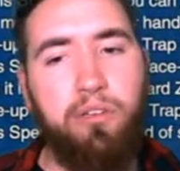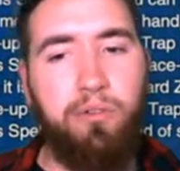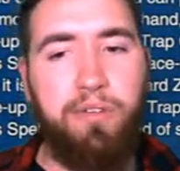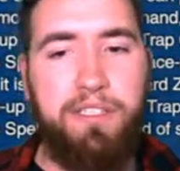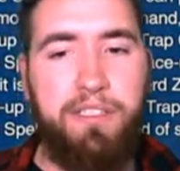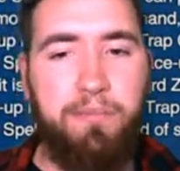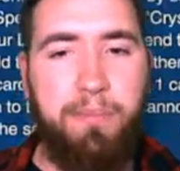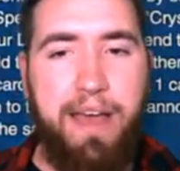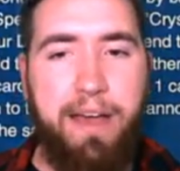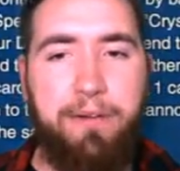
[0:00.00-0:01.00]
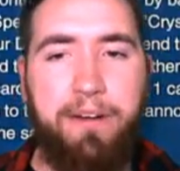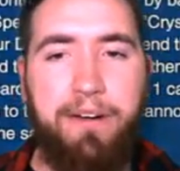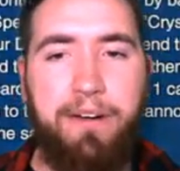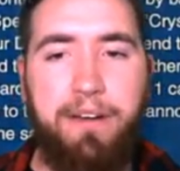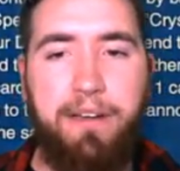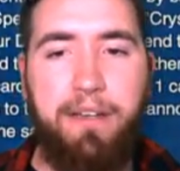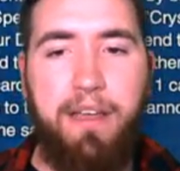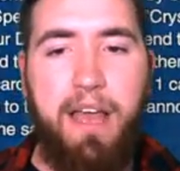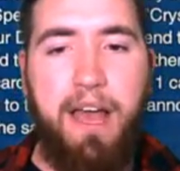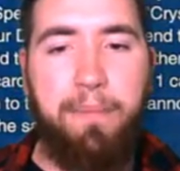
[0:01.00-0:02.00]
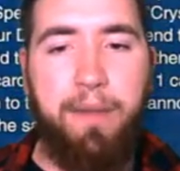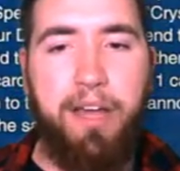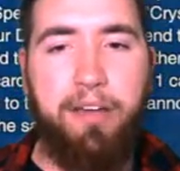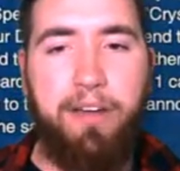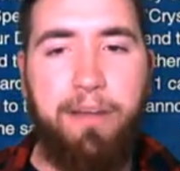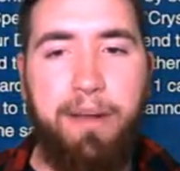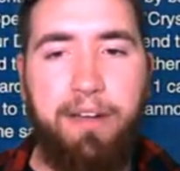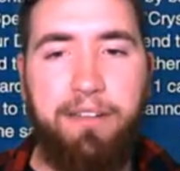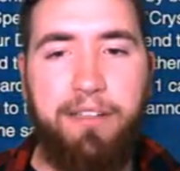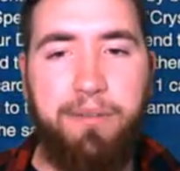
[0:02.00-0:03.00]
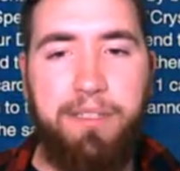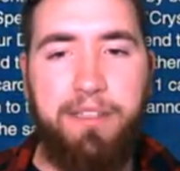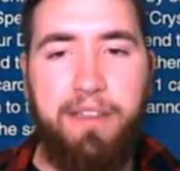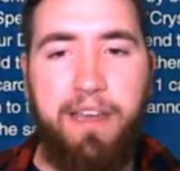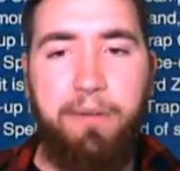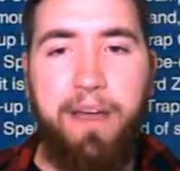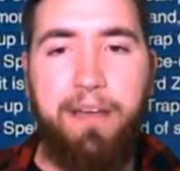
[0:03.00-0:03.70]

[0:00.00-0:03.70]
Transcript: Crystal Power. I'm not going to Parallel Twister that away.